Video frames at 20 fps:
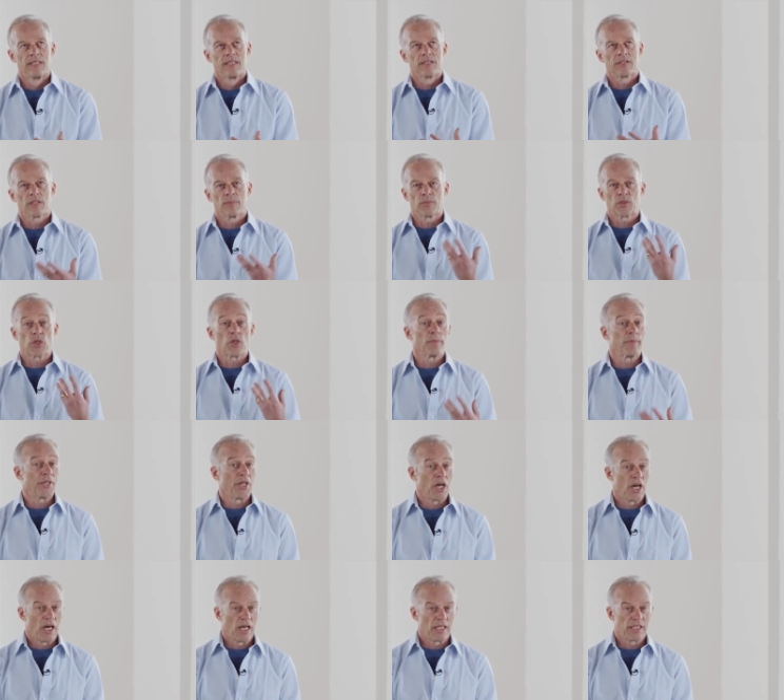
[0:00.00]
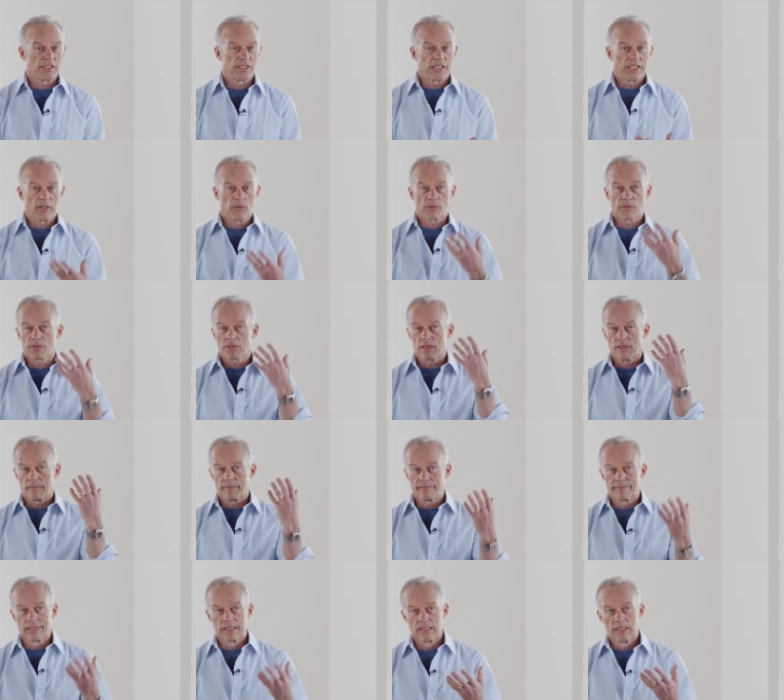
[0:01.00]
some terminology or
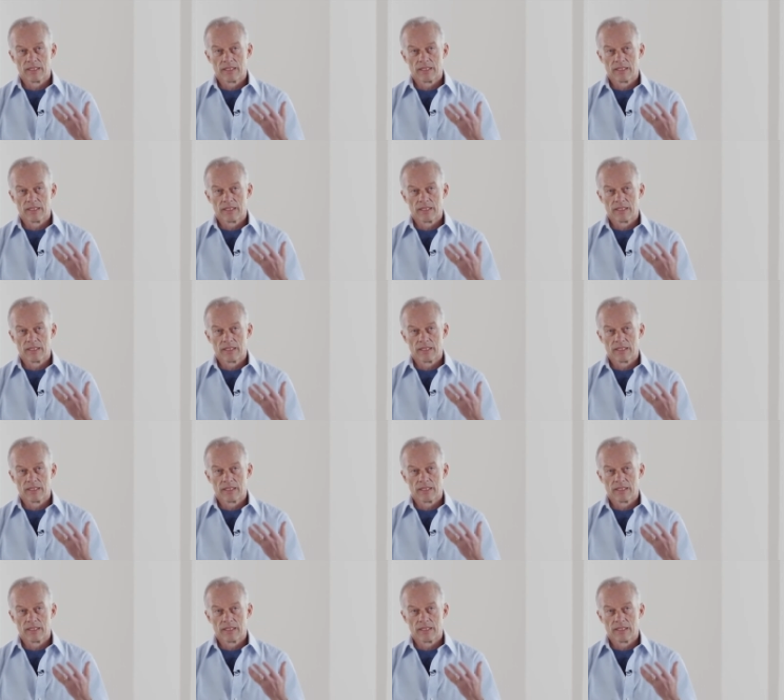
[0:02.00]
some